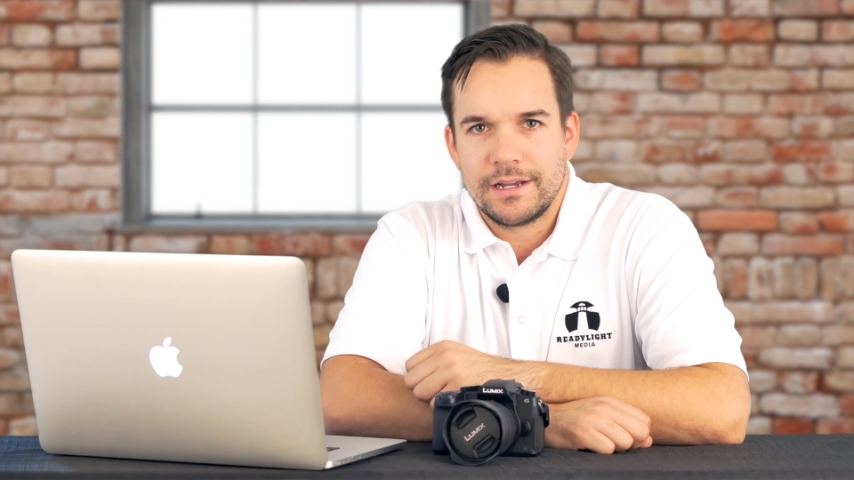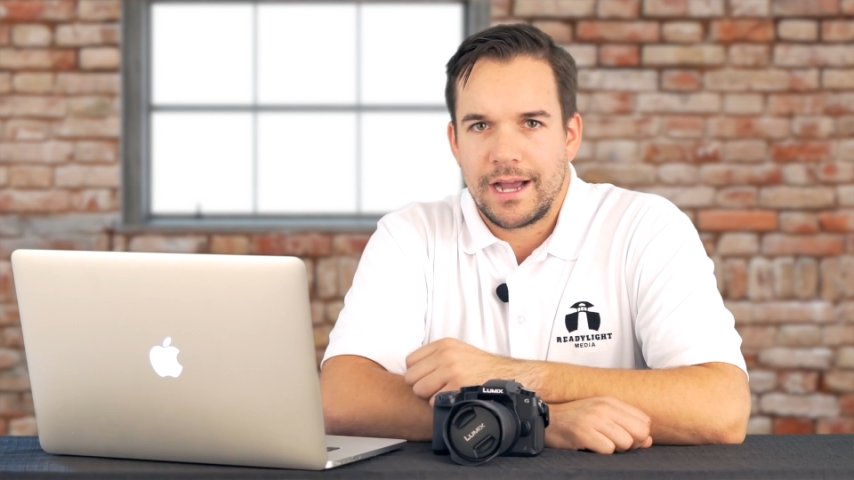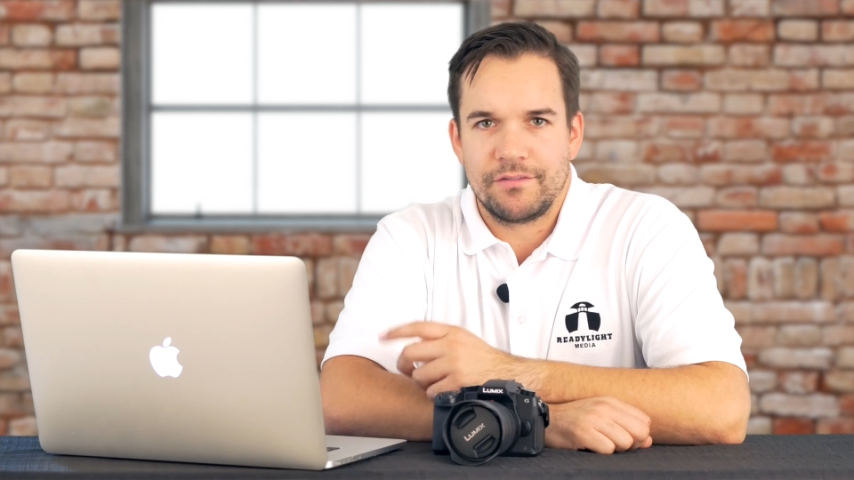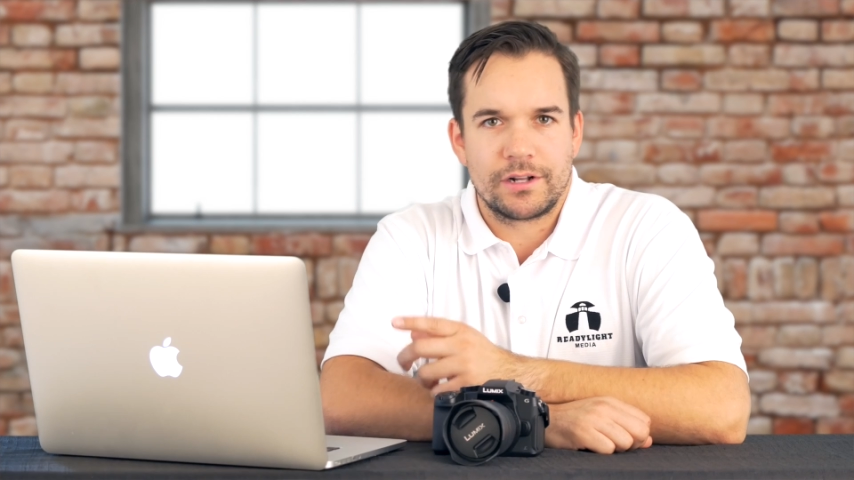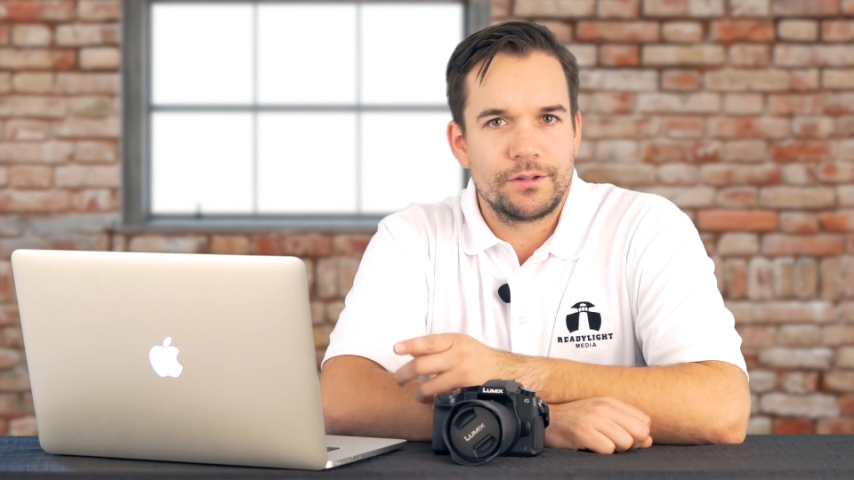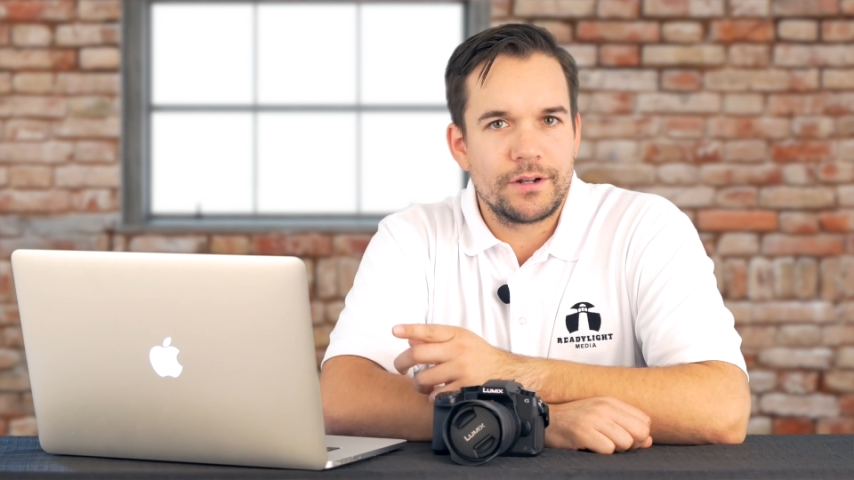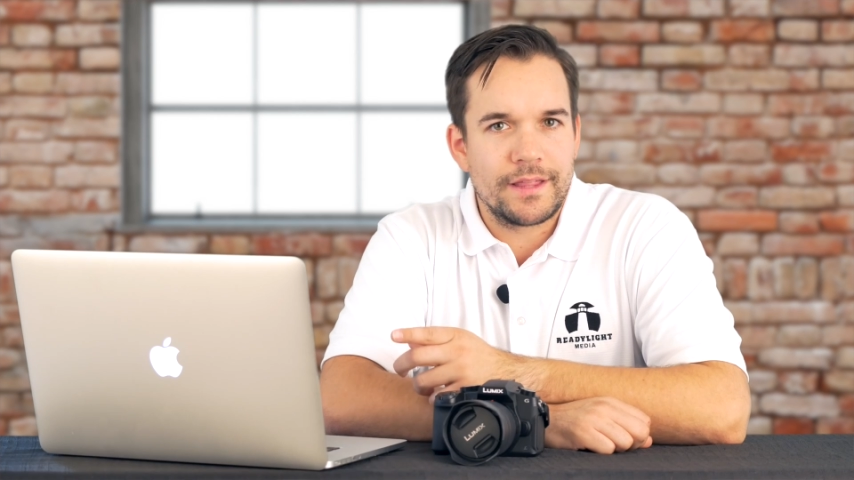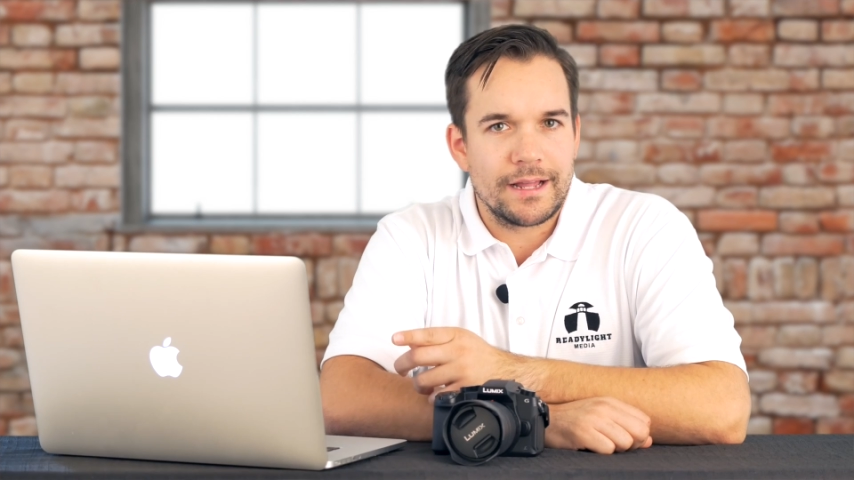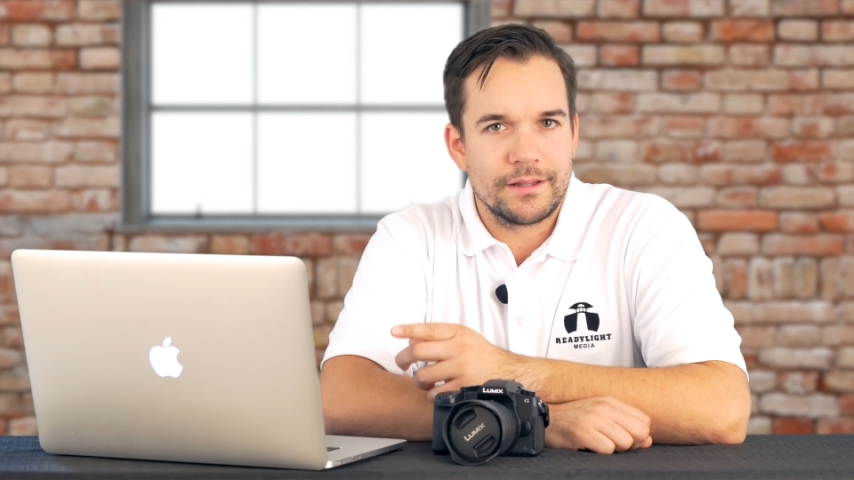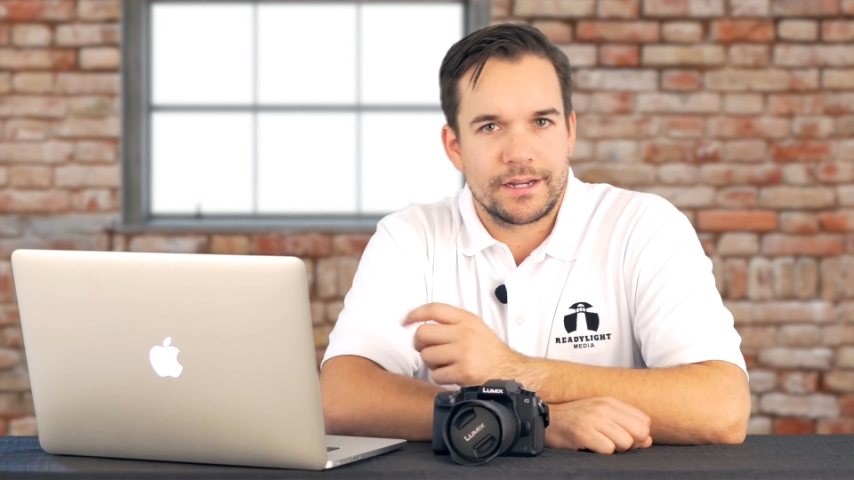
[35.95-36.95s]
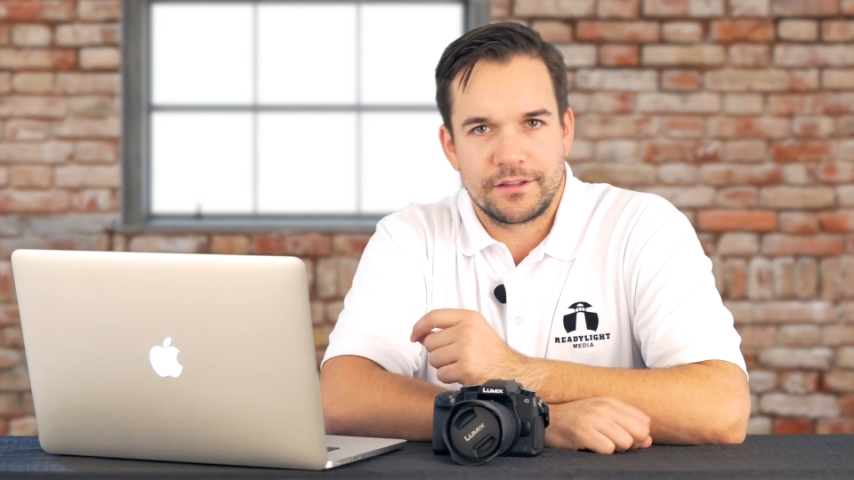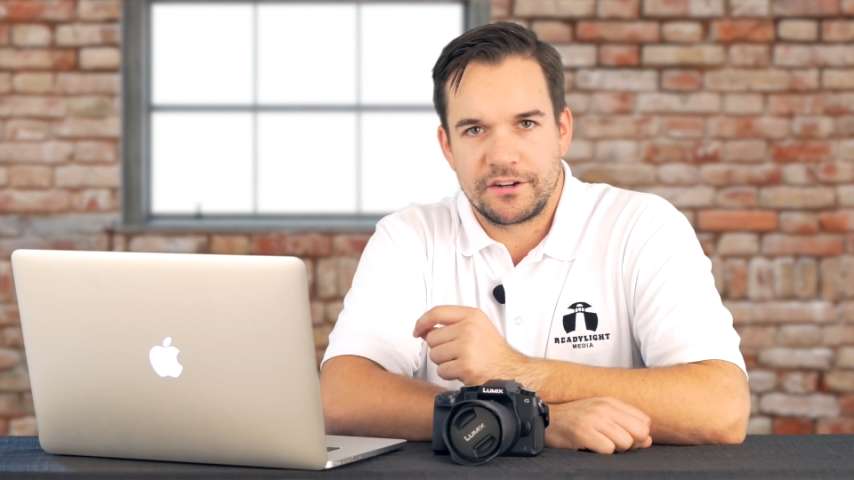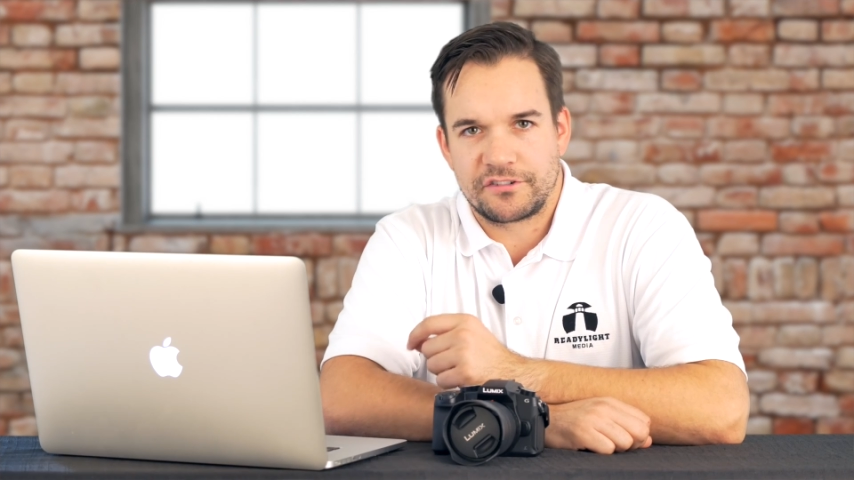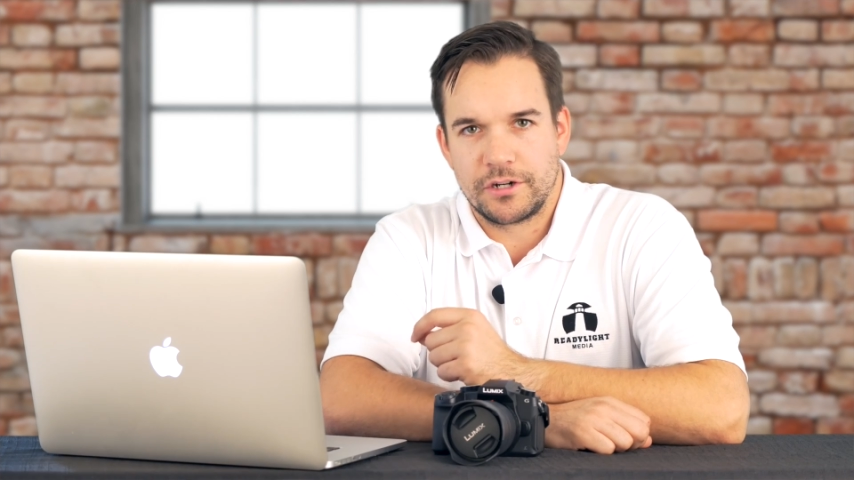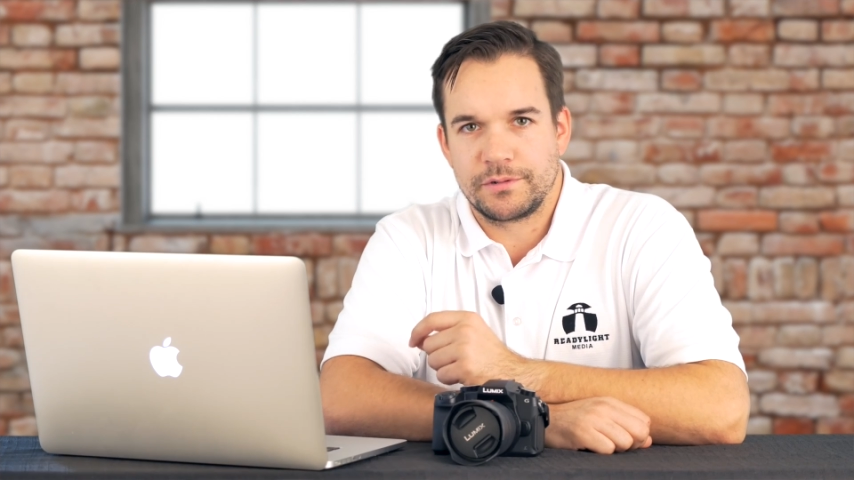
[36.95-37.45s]
I've included that link in the
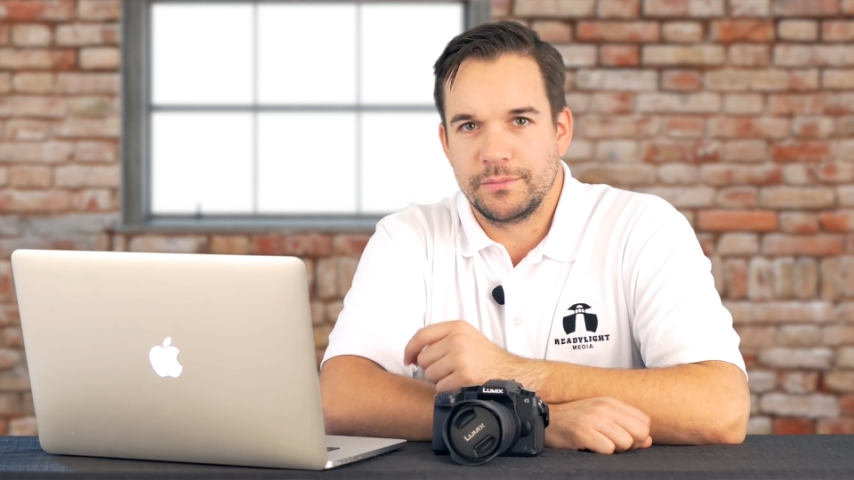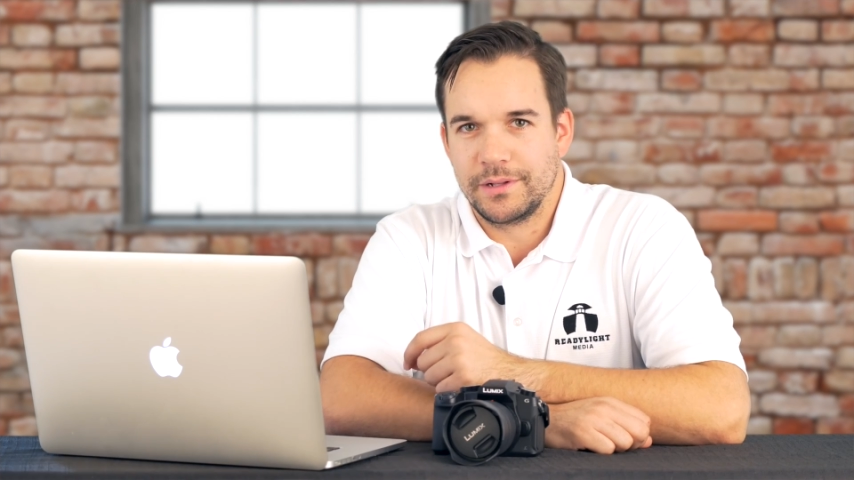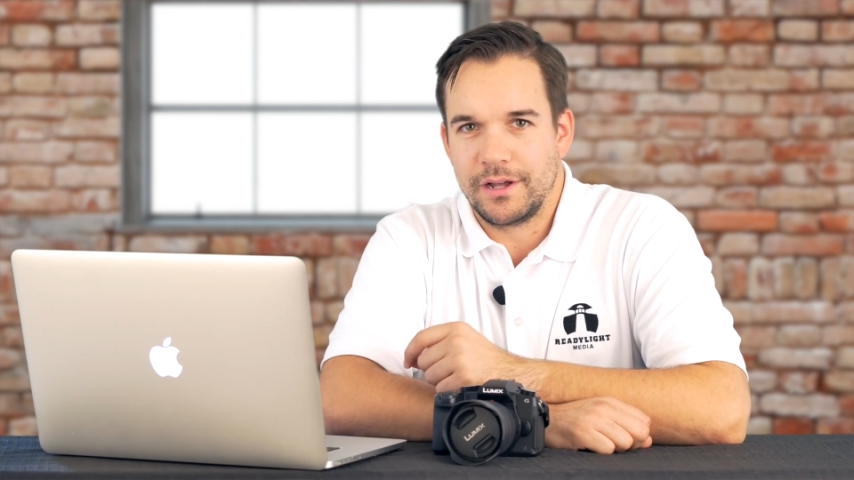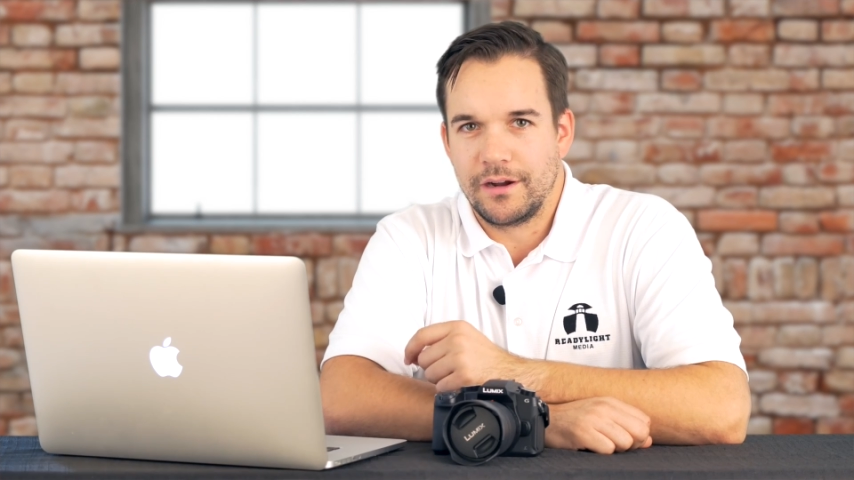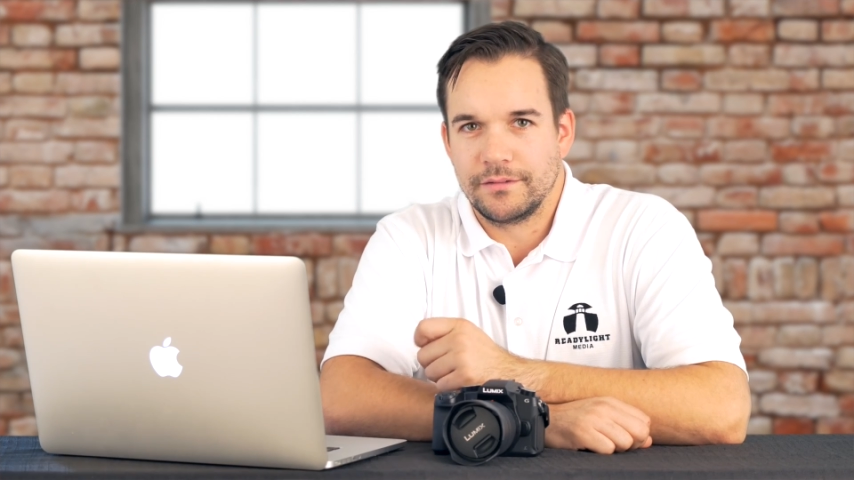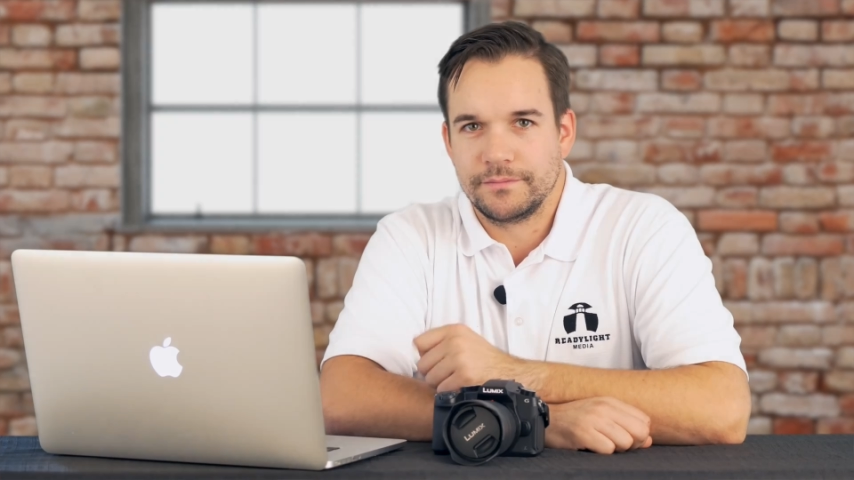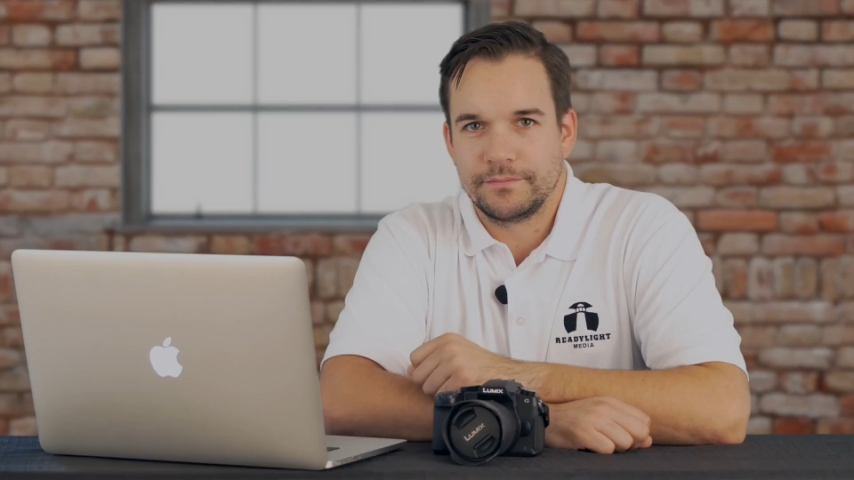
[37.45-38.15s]
description below.